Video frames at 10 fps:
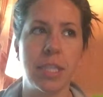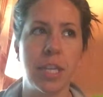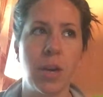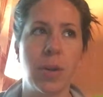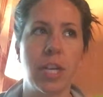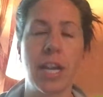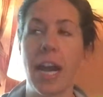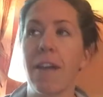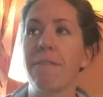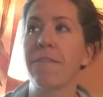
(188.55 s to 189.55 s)
You're
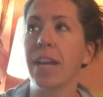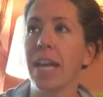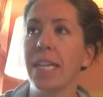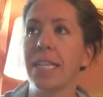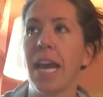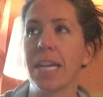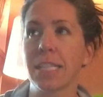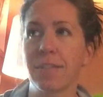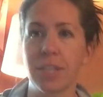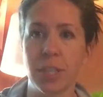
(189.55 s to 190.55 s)
not afraid to
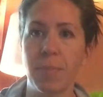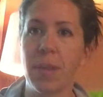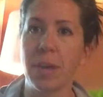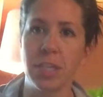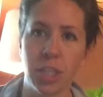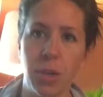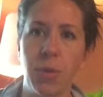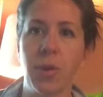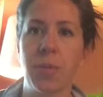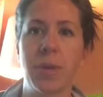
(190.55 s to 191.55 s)
ask for something because you
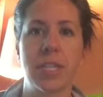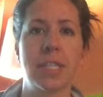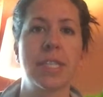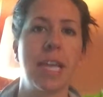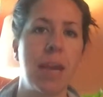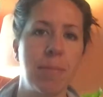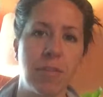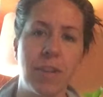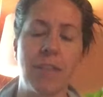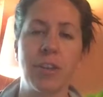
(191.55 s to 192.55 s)
don't know the person's name.
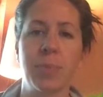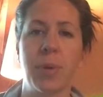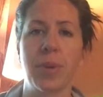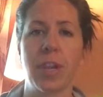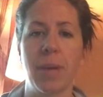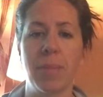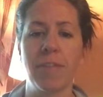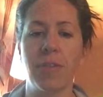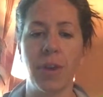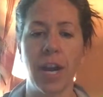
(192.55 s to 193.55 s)
You've never spoken to them
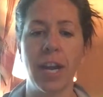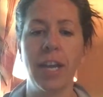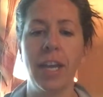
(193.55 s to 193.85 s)
before.